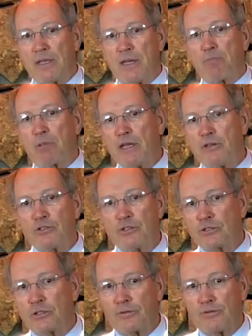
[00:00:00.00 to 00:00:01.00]
They placed
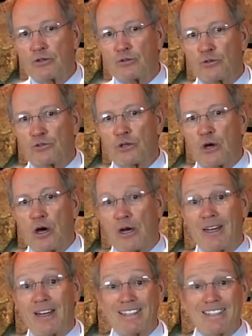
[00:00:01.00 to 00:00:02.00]
these individuals
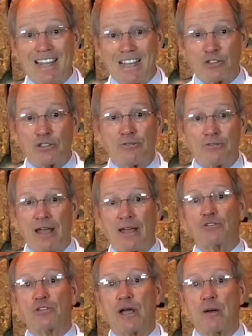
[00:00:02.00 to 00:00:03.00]
on an intensive
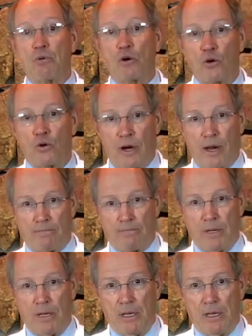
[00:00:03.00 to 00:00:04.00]
lifestyle
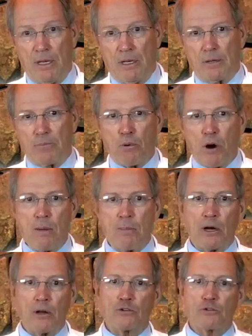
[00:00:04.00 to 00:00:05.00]
program that
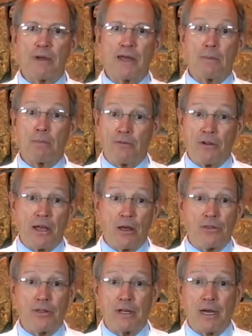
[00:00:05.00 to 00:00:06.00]
primarily was made up of a
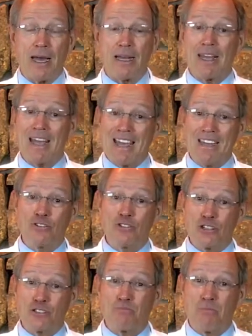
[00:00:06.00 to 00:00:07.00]
healthy diet and
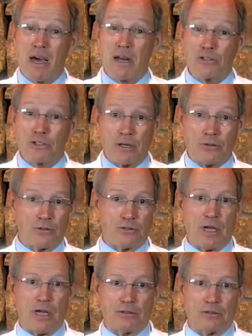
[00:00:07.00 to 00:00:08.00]
just modest
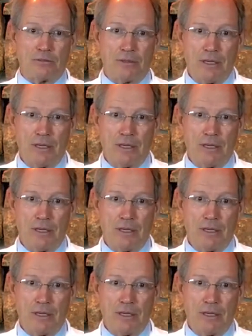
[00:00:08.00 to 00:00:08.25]
exercise.